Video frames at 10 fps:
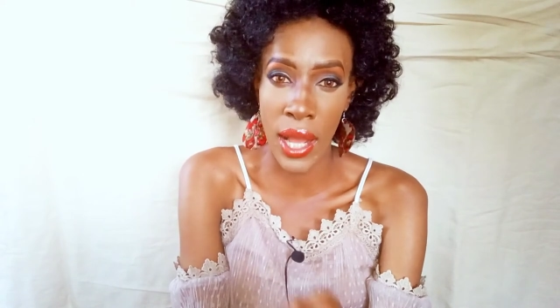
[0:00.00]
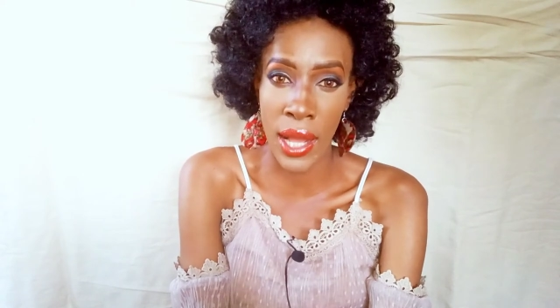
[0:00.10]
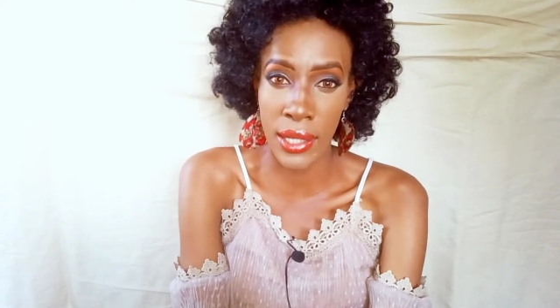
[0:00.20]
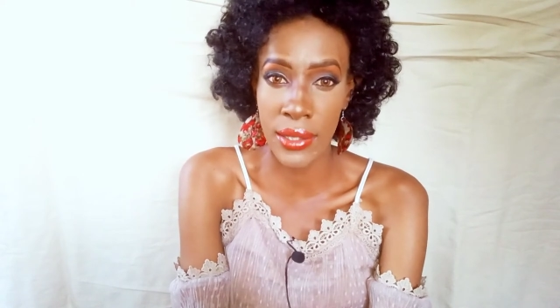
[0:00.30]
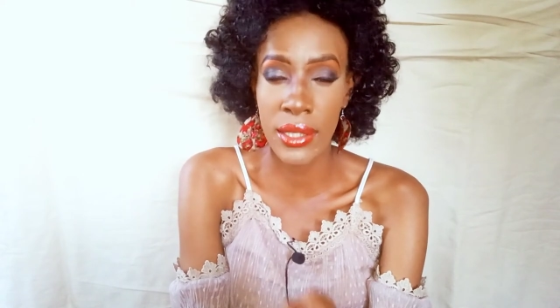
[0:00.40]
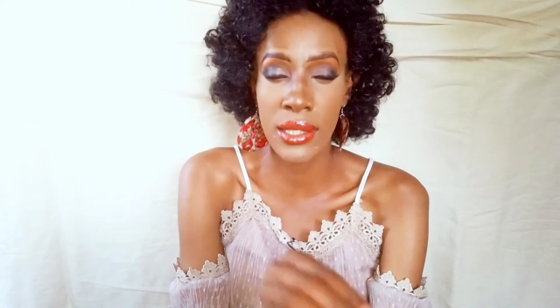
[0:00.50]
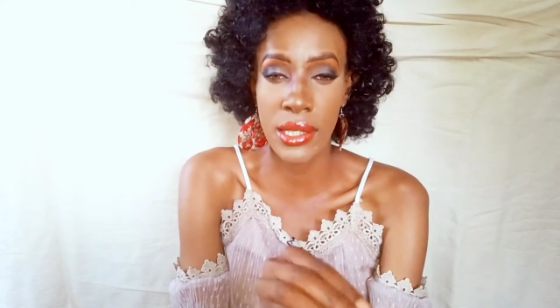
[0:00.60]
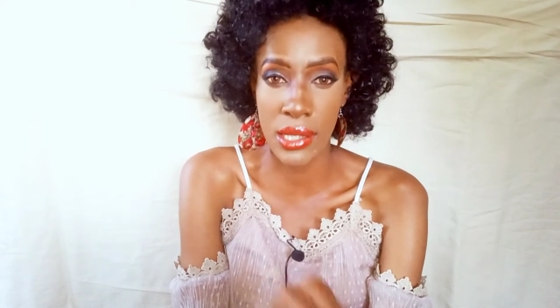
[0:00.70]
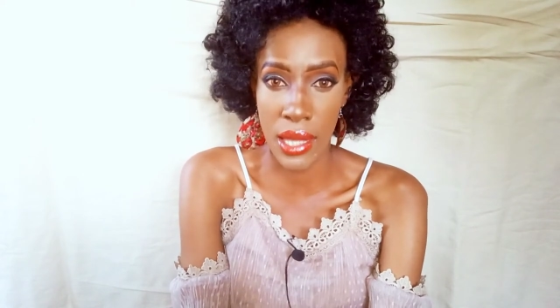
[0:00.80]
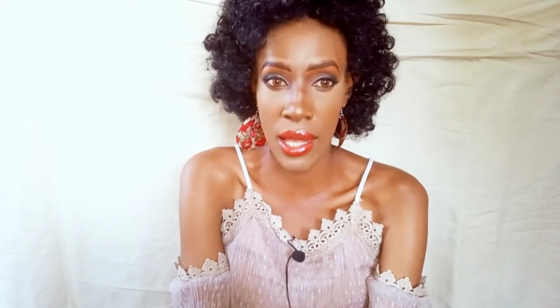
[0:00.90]
acne
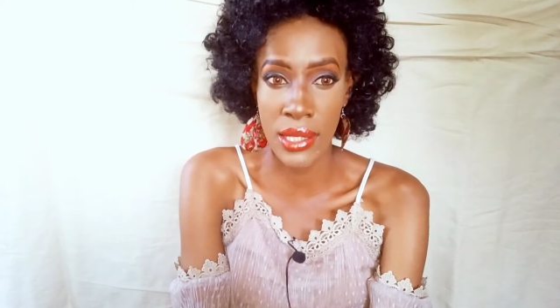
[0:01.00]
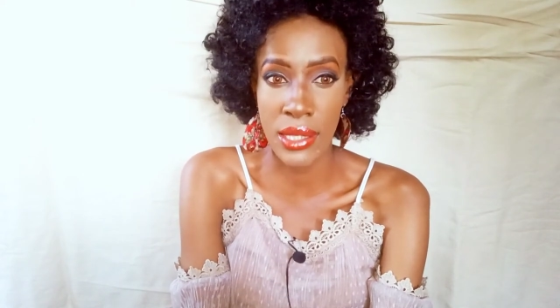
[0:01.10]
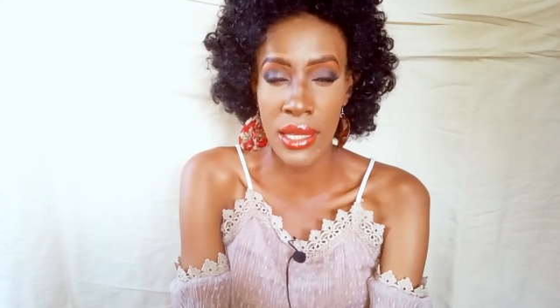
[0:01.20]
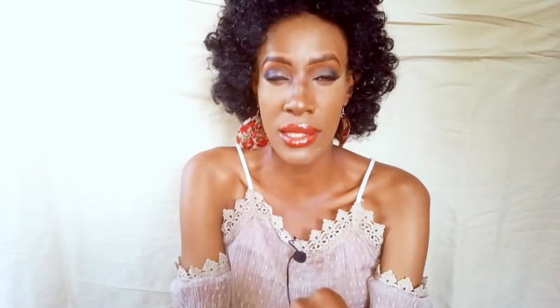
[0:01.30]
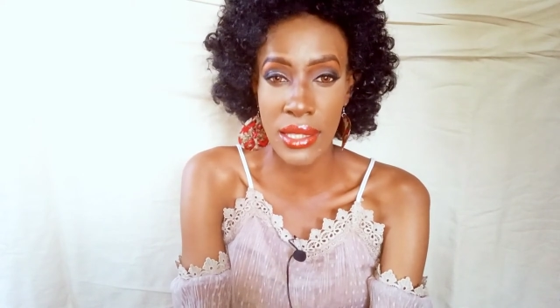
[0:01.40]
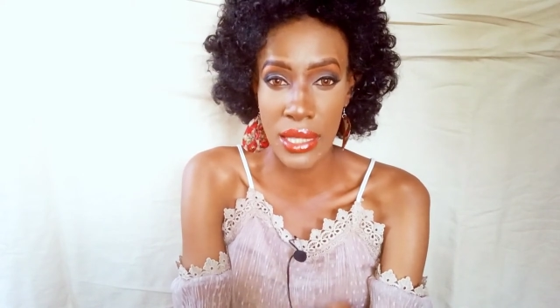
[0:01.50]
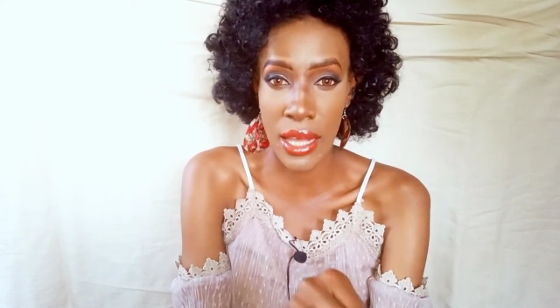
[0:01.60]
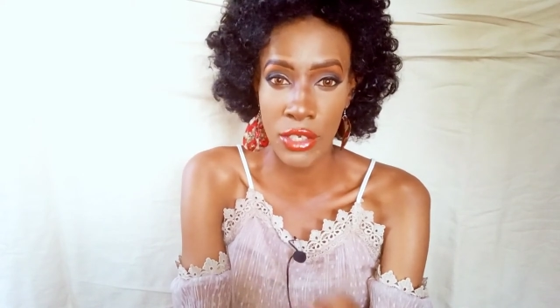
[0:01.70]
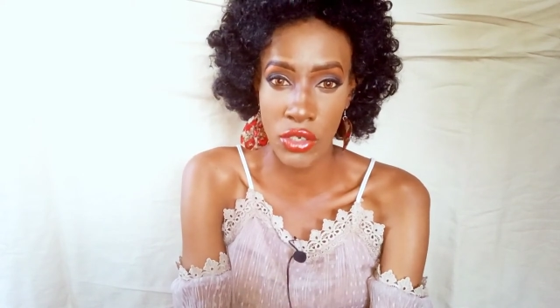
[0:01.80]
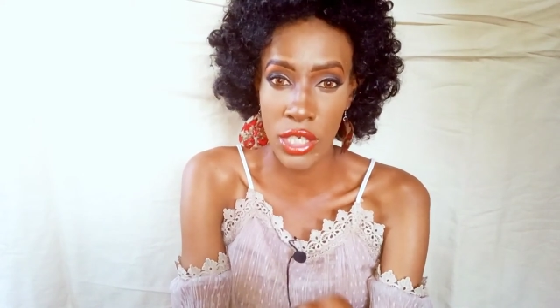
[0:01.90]
scars and these
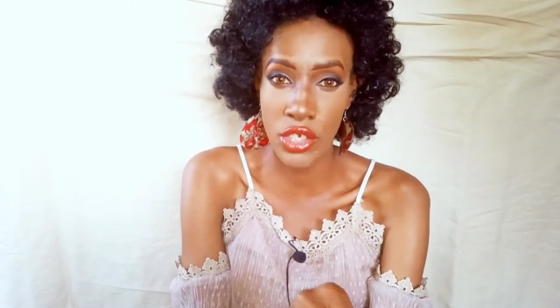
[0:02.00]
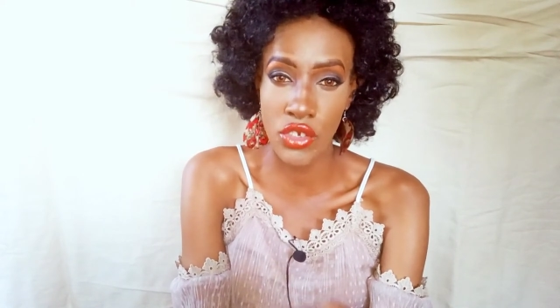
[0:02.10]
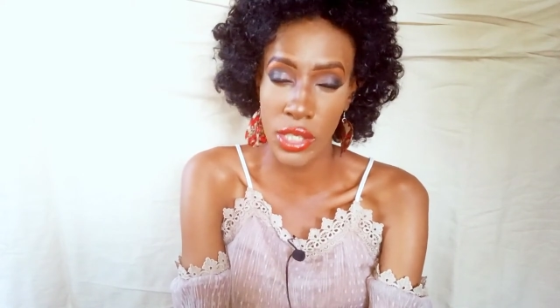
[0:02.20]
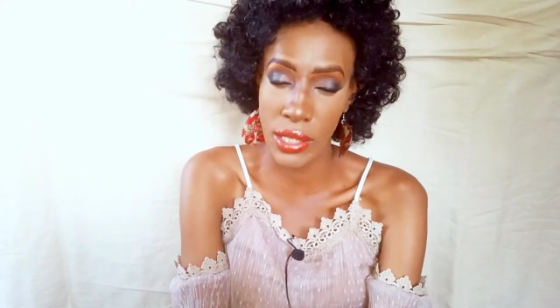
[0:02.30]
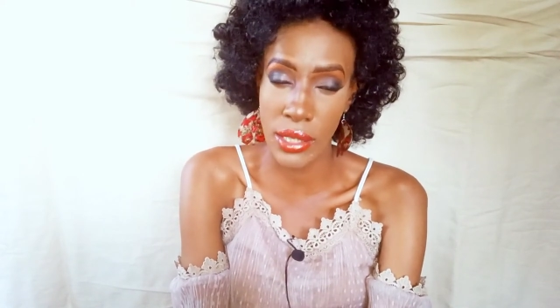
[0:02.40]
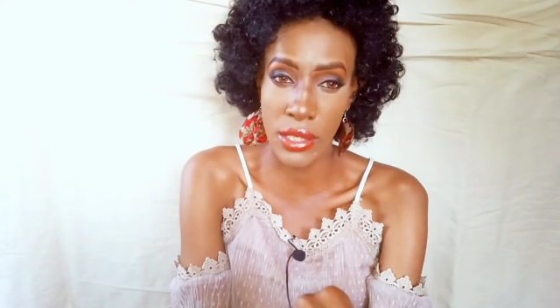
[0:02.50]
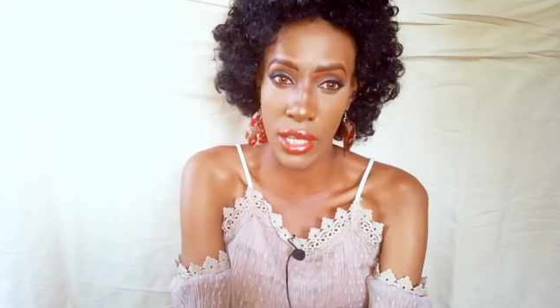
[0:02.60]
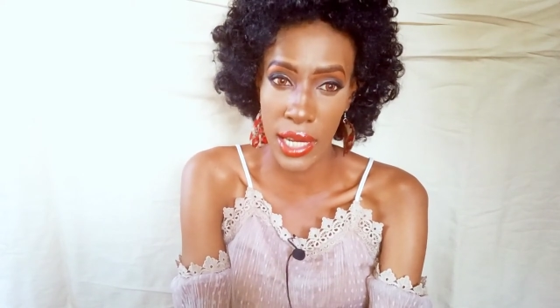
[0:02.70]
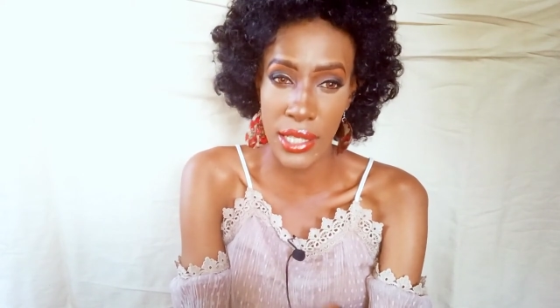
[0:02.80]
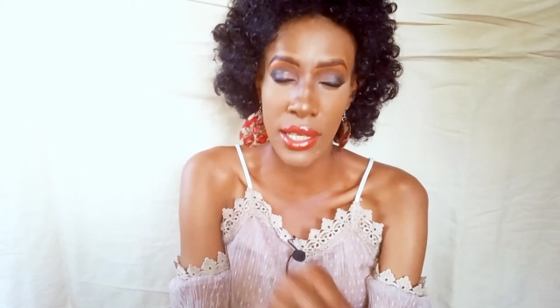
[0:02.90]
are actually
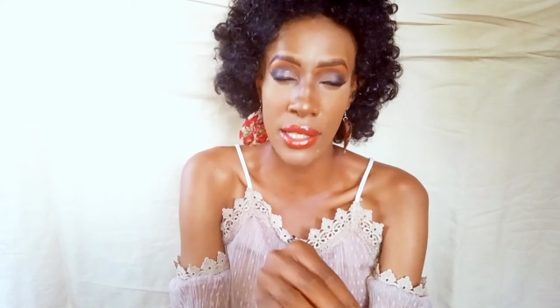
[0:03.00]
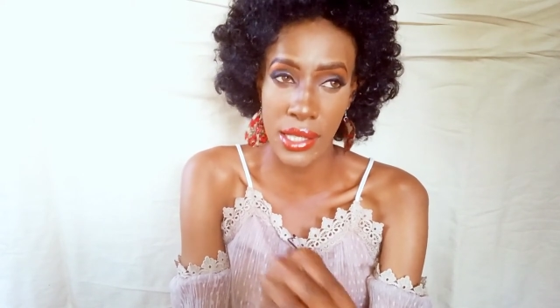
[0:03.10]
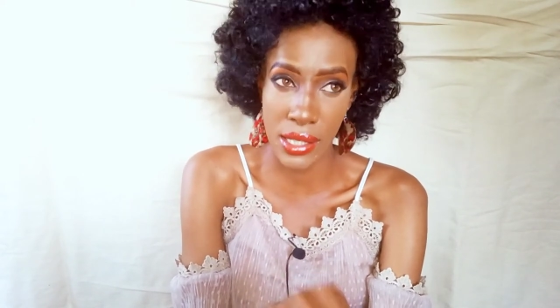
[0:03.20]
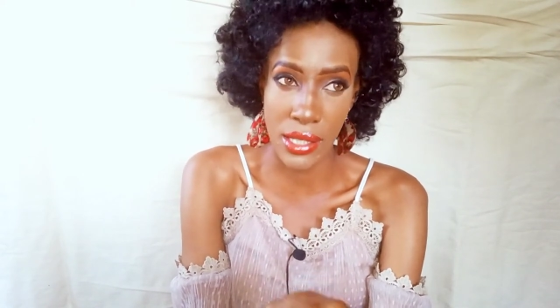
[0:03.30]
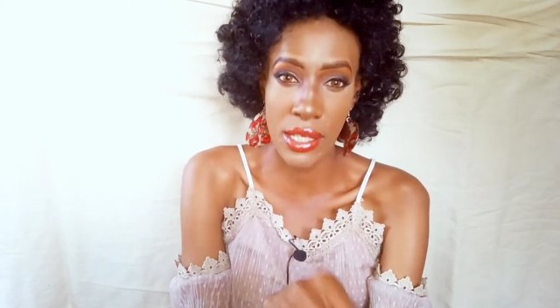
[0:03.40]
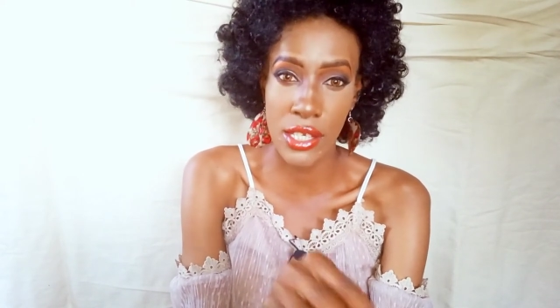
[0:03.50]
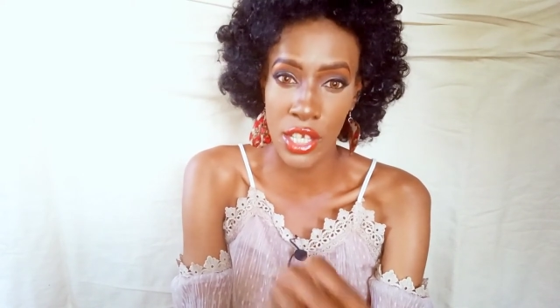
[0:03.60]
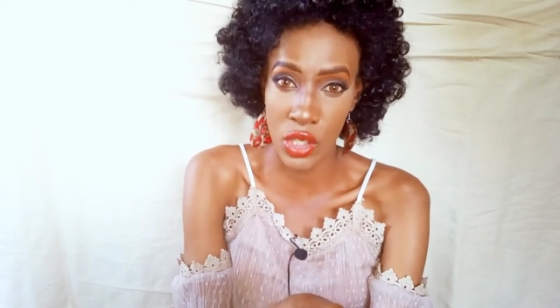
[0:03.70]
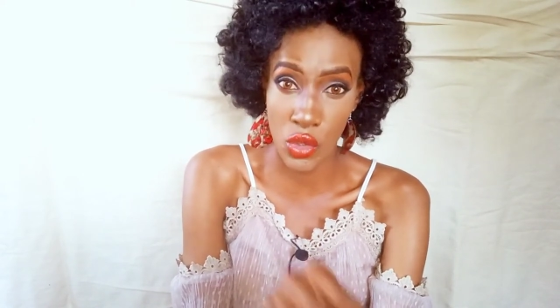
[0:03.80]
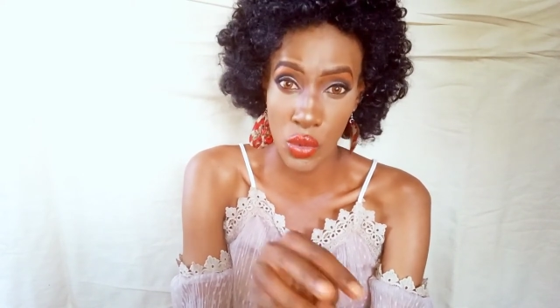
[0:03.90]
tried and tested
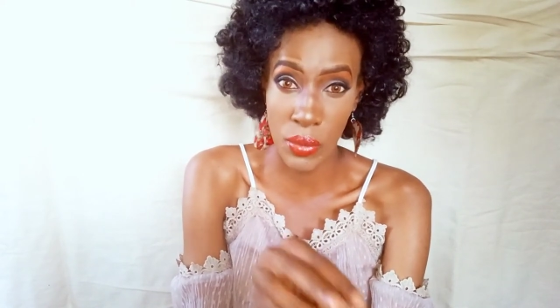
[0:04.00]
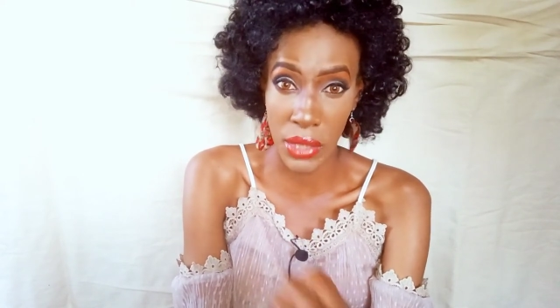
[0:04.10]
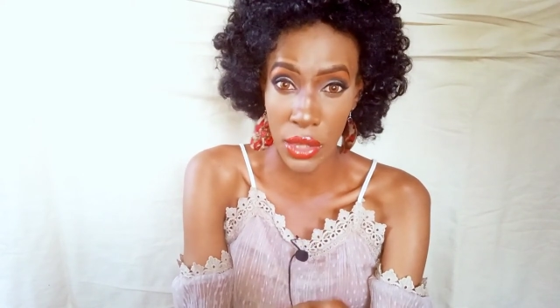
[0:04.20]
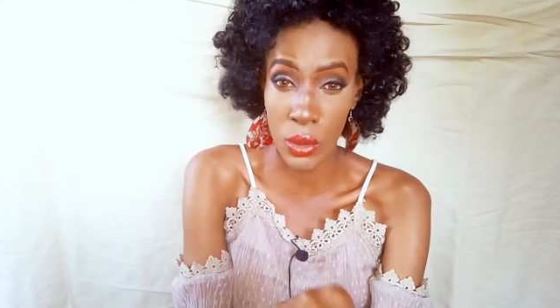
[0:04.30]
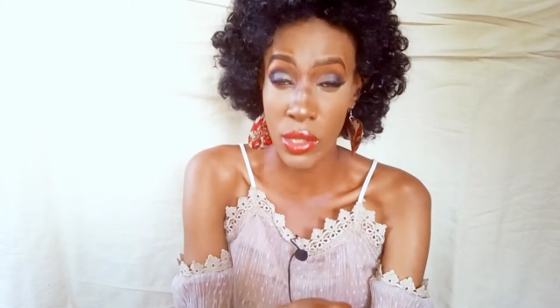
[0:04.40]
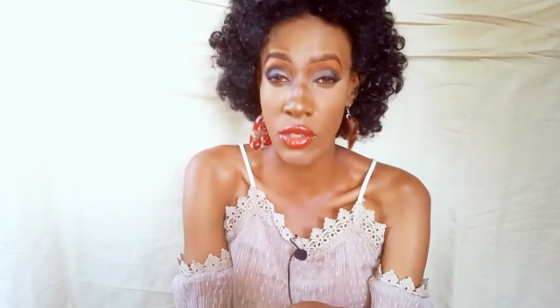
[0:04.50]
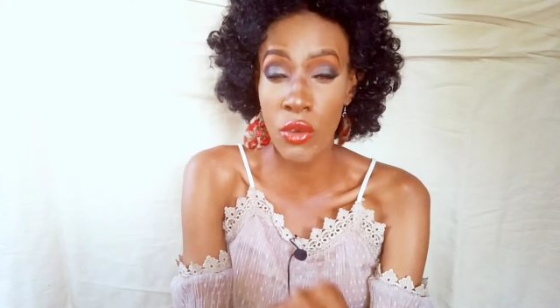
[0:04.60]
and true methods